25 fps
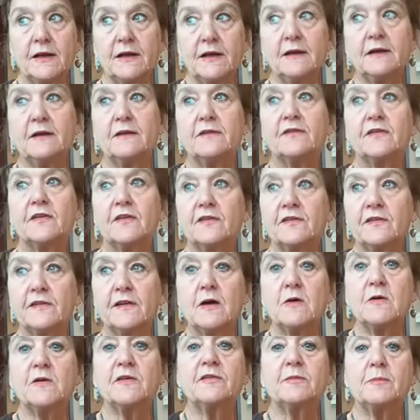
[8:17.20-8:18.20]
is the
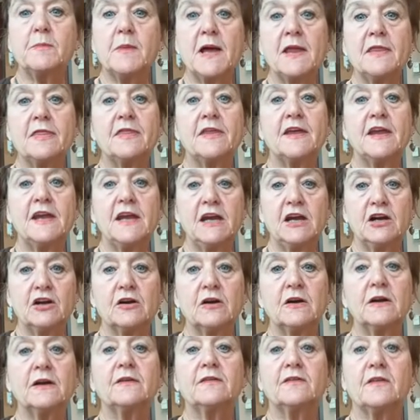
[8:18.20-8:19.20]
slowest month
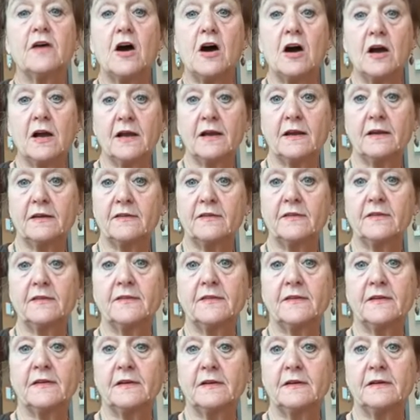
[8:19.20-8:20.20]
here is
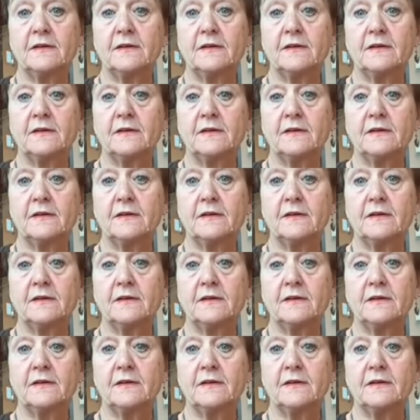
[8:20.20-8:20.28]
august